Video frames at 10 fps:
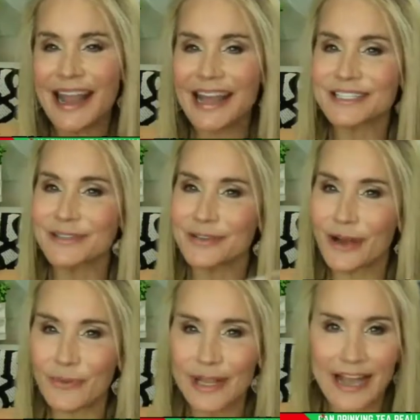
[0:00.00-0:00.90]
As you
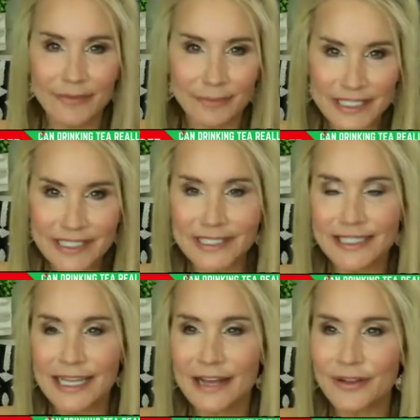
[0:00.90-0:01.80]
know, we have a business
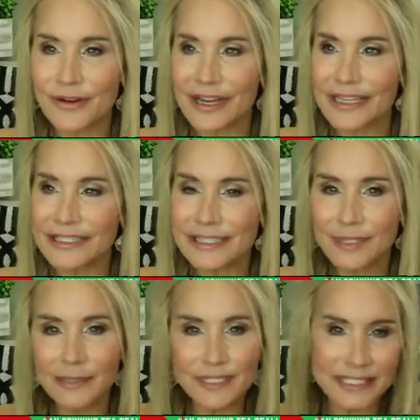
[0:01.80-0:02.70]
together, and
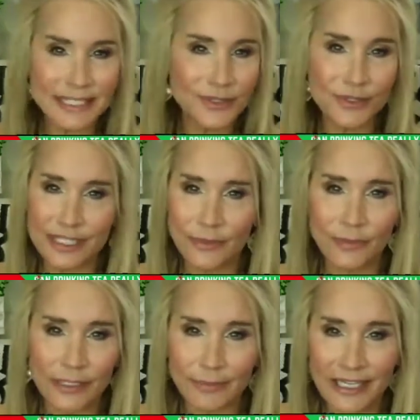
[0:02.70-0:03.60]
sometimes sisters can
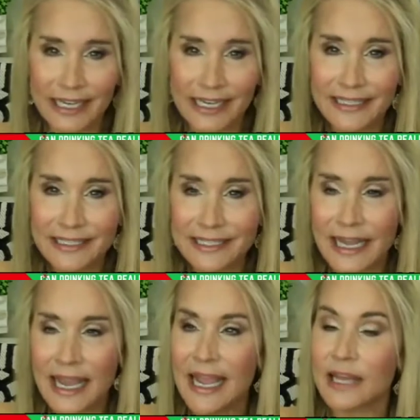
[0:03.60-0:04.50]
really butt heads,
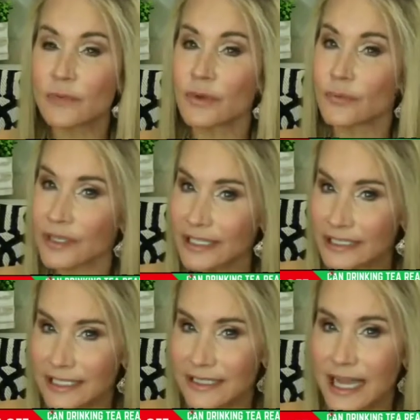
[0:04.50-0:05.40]
and we really
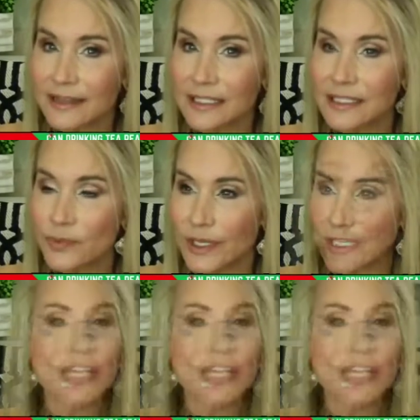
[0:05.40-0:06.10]
did that this week.